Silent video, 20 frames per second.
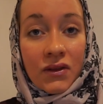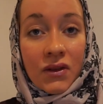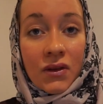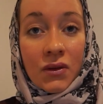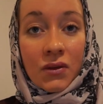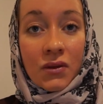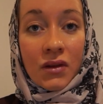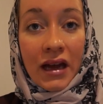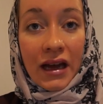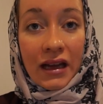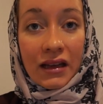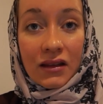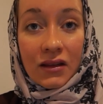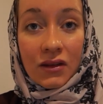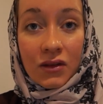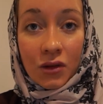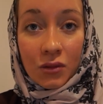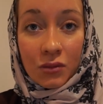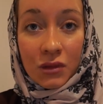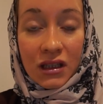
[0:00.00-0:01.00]
to that
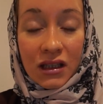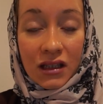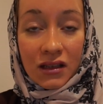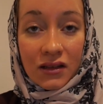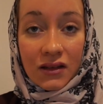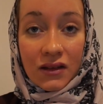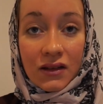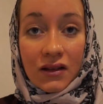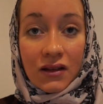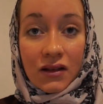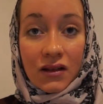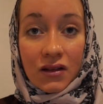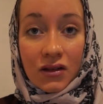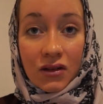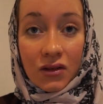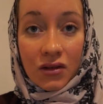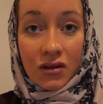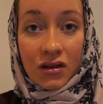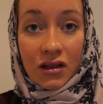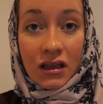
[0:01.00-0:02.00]
dominant
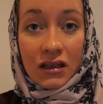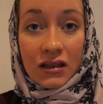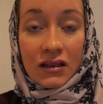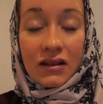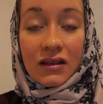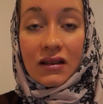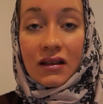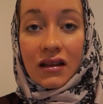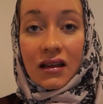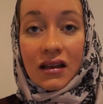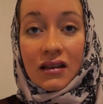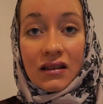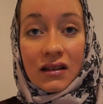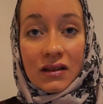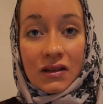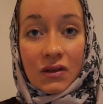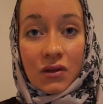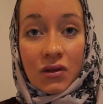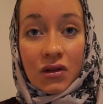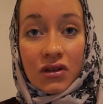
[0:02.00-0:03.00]
current
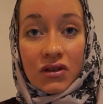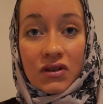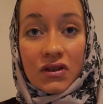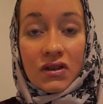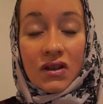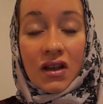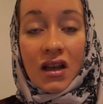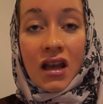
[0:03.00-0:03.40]
discourse.